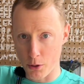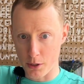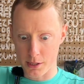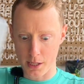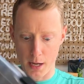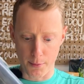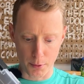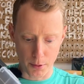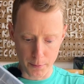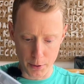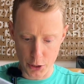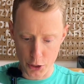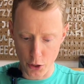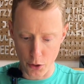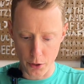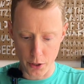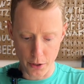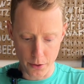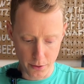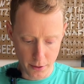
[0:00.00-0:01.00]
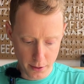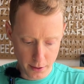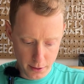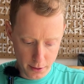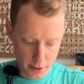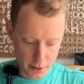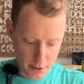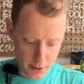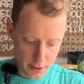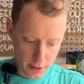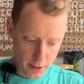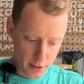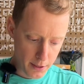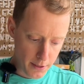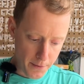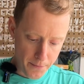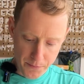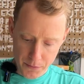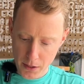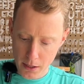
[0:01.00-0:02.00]
example, let me show you.
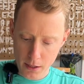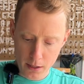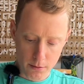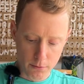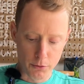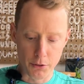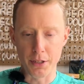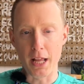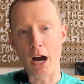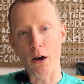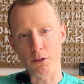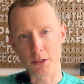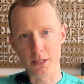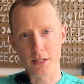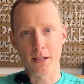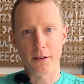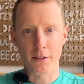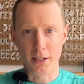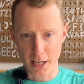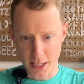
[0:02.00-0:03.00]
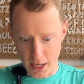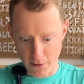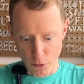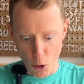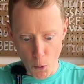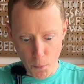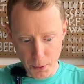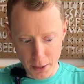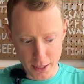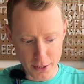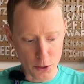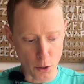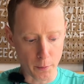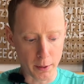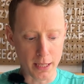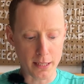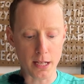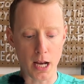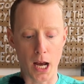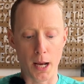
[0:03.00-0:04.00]
Well, now it's because I've opened it so
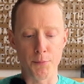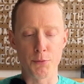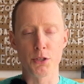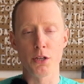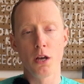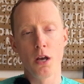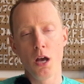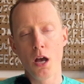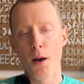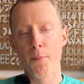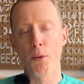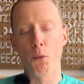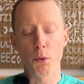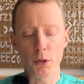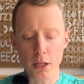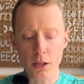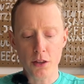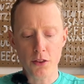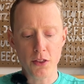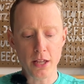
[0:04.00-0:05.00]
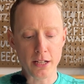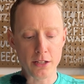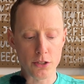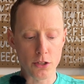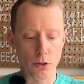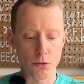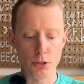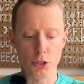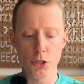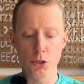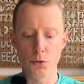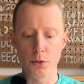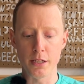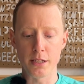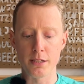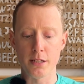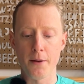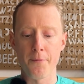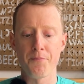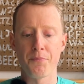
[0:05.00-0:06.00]
many times. But one of the things though too
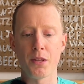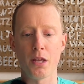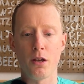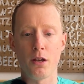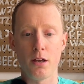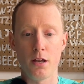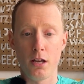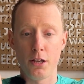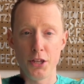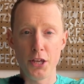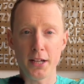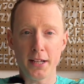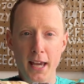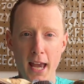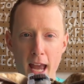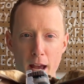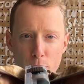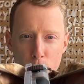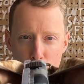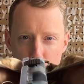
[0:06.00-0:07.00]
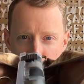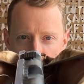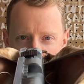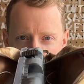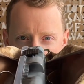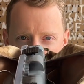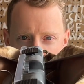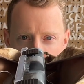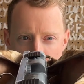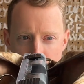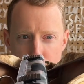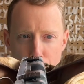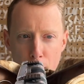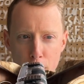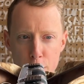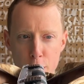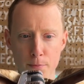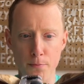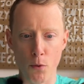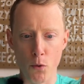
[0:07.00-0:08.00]
is you can't really open it
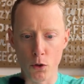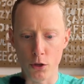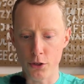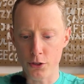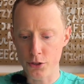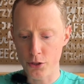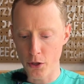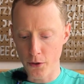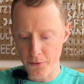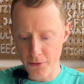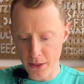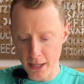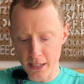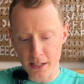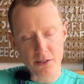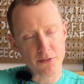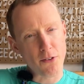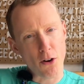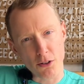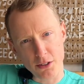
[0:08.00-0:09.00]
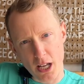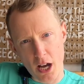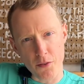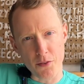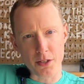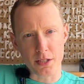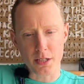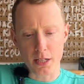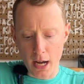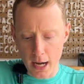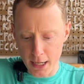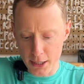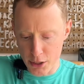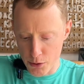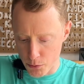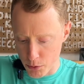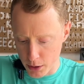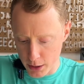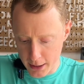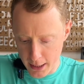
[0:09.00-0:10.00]
much more. So if things fall down the sides, you
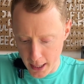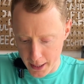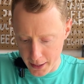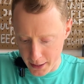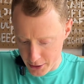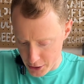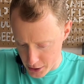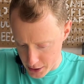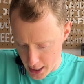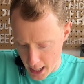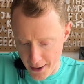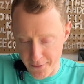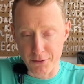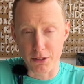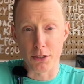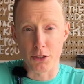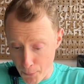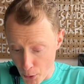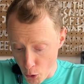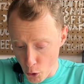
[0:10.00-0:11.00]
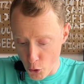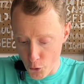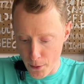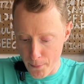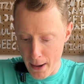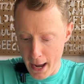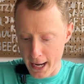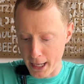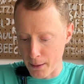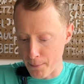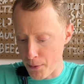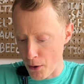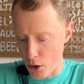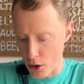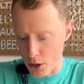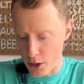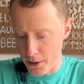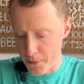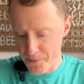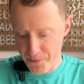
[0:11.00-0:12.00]
really kind of just have to pull the bag
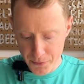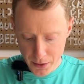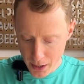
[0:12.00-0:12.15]
apart.